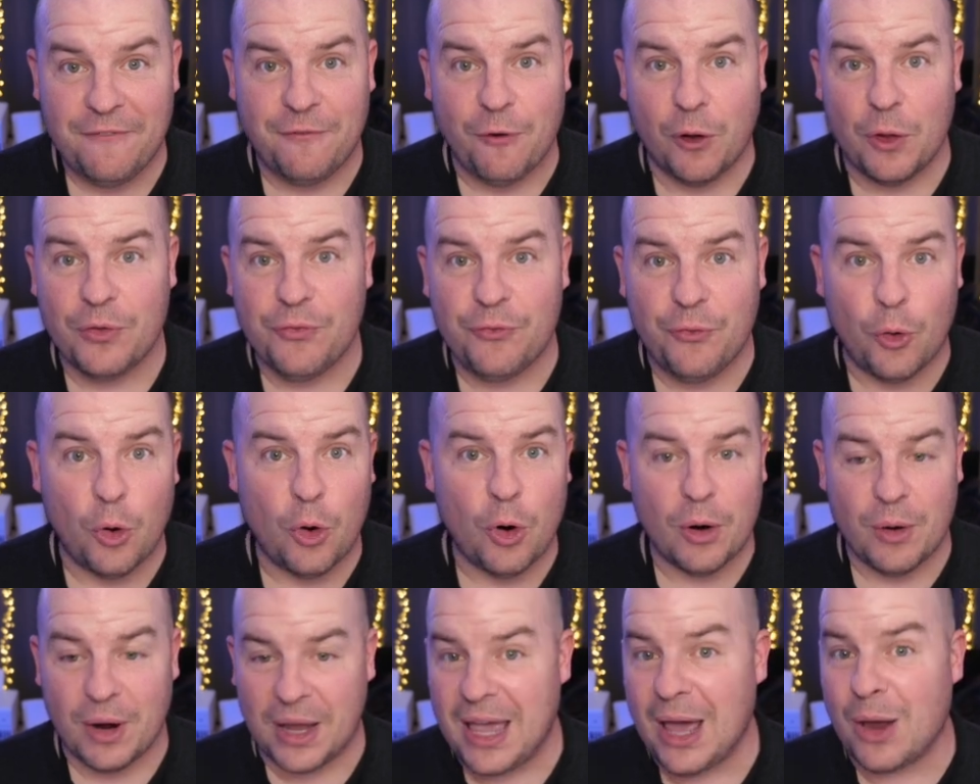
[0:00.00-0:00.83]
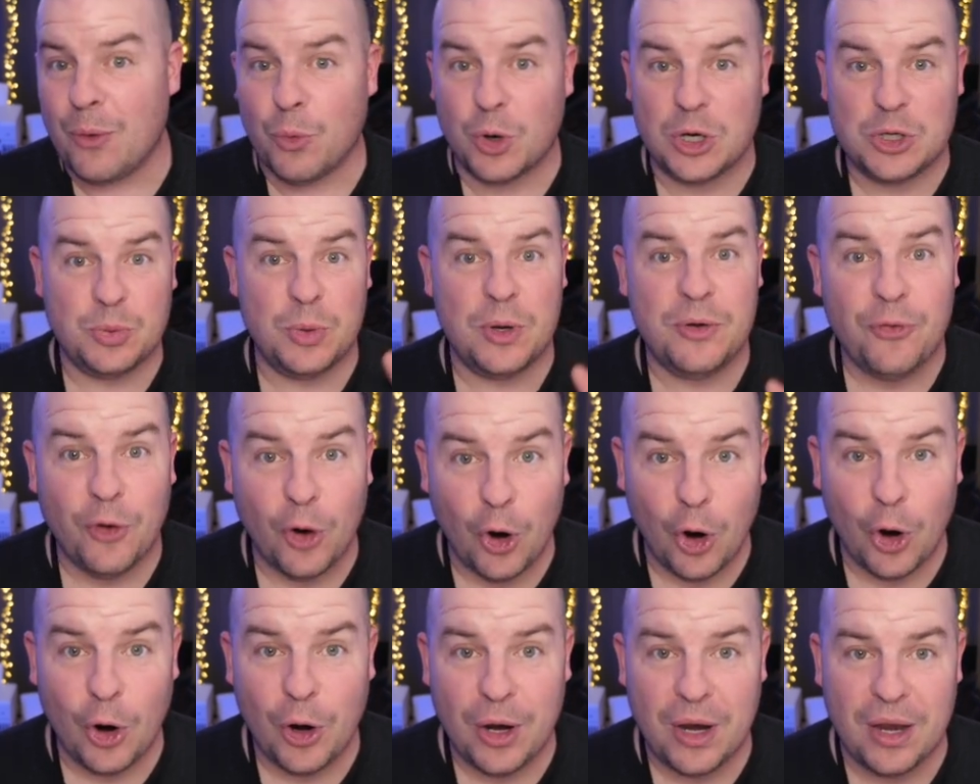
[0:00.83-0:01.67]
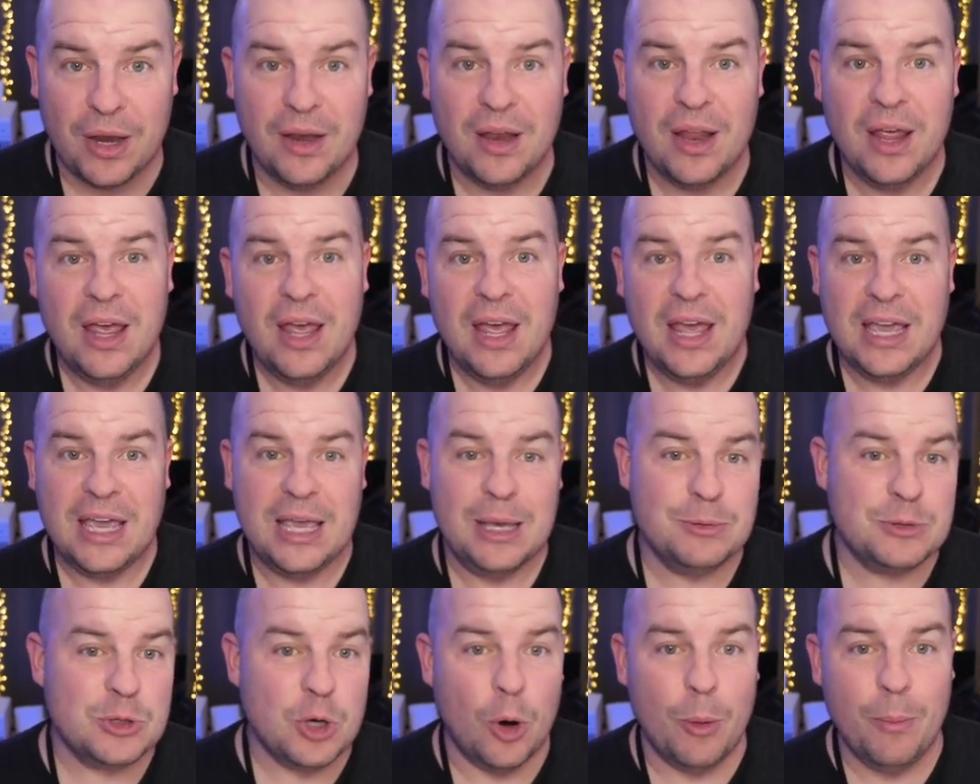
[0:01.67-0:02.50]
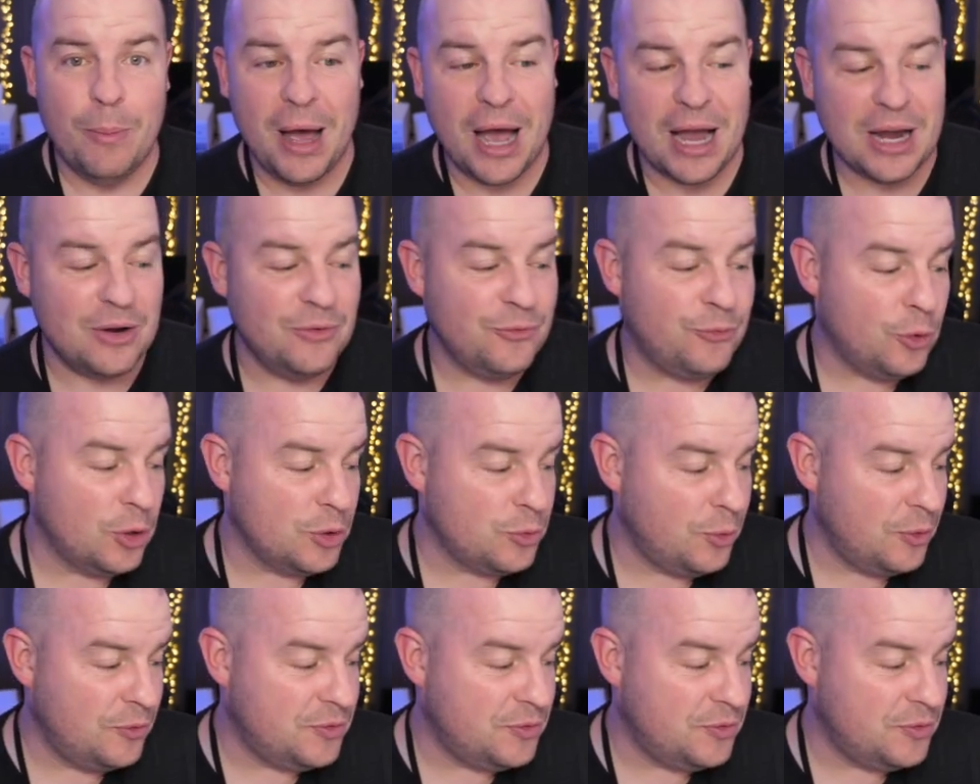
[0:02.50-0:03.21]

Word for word: Fold 4, again, which we've heard and keeps going back and forth.